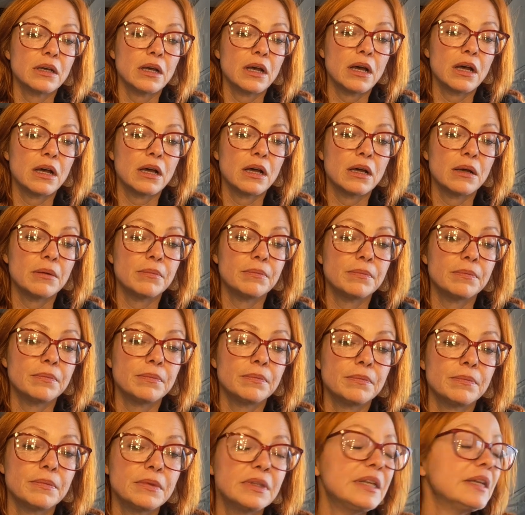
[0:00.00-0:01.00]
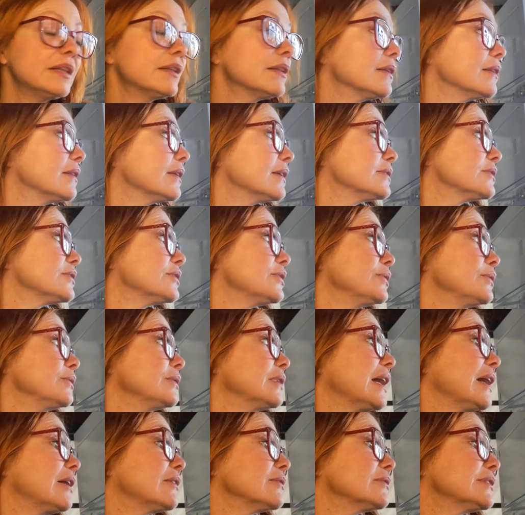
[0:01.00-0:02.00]
Lila, that's too
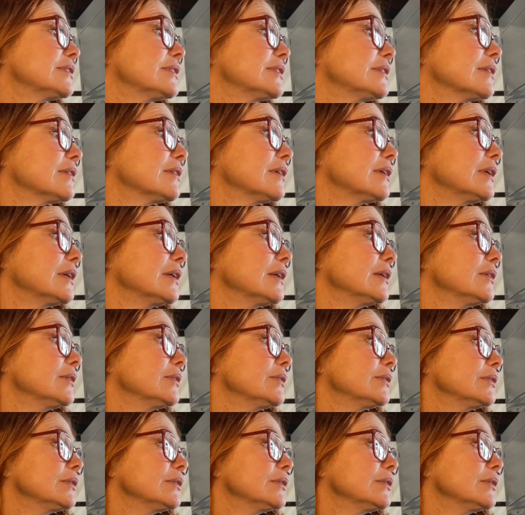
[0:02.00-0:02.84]
loud still, honey.